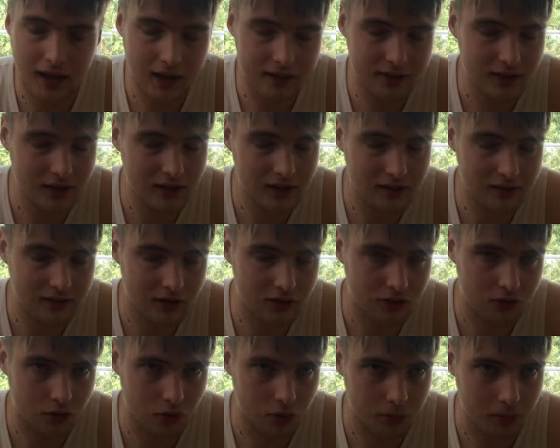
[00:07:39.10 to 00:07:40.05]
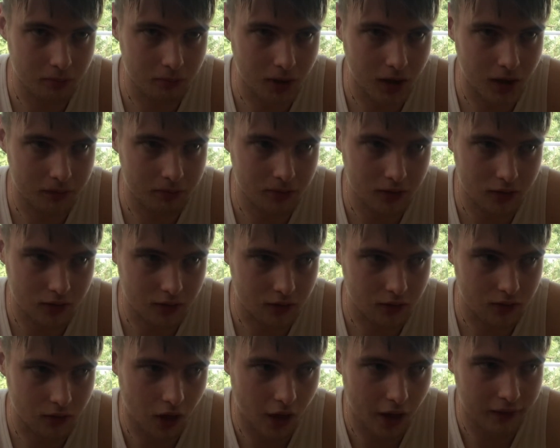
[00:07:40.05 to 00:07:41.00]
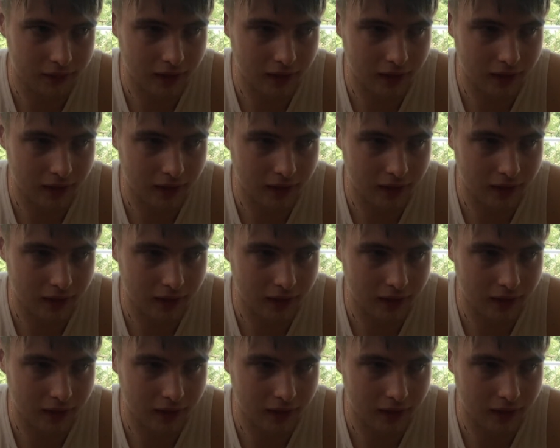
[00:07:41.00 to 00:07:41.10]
had the easiest group in my opinion.